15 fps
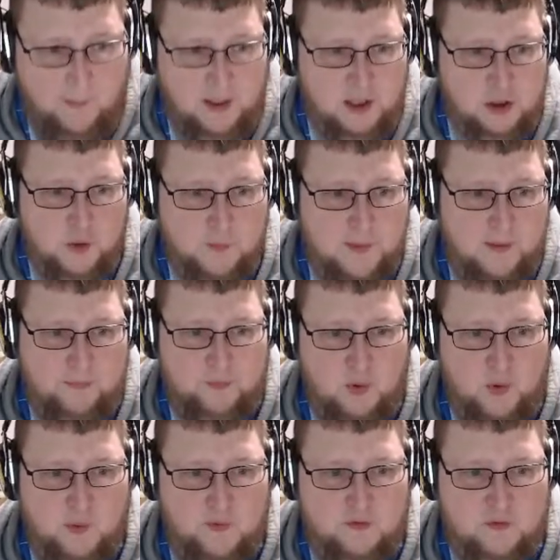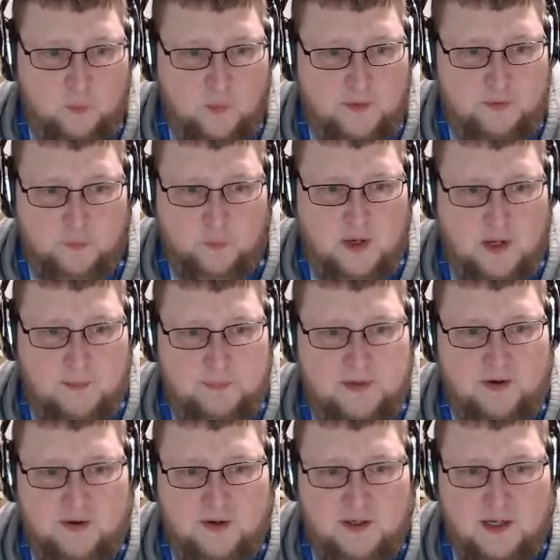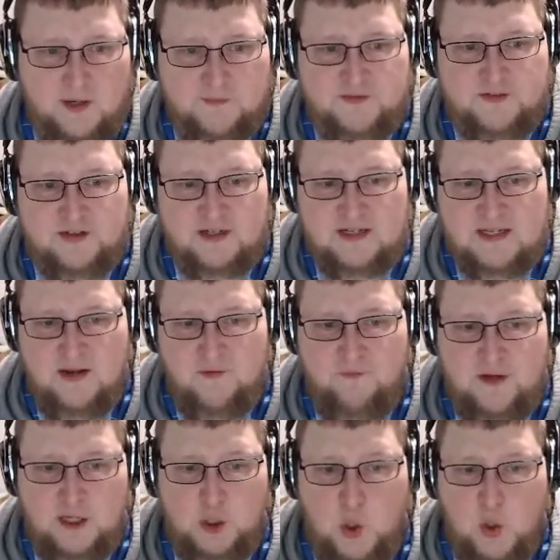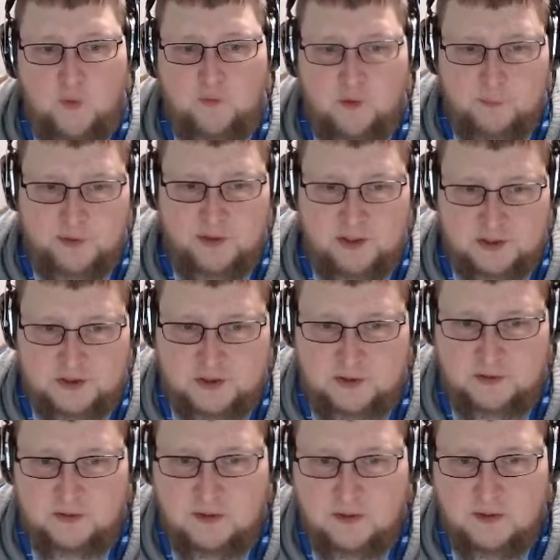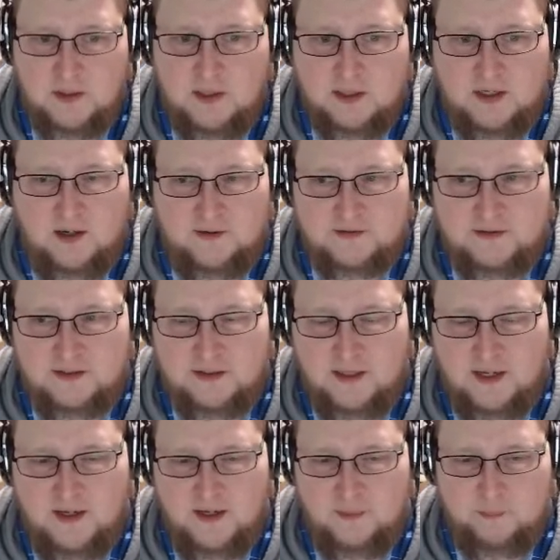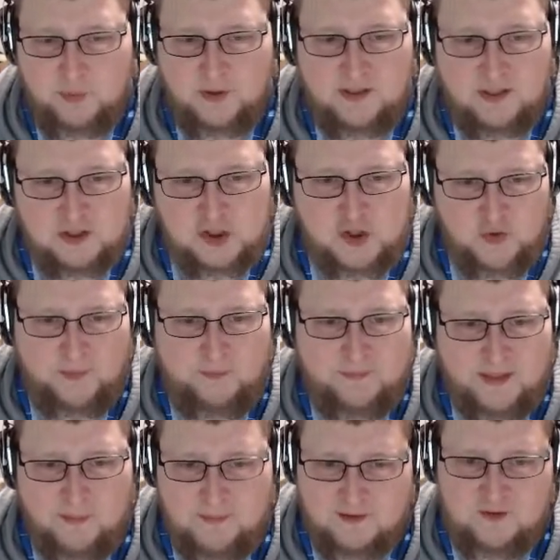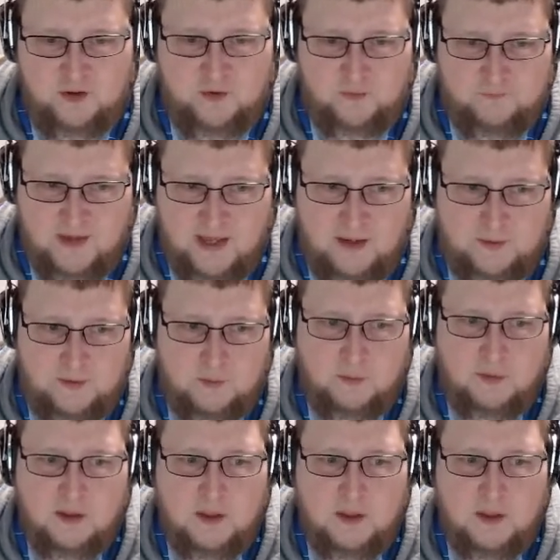aluminum throws went through a period of significant overproduction, causing a pretty extreme limit to their value.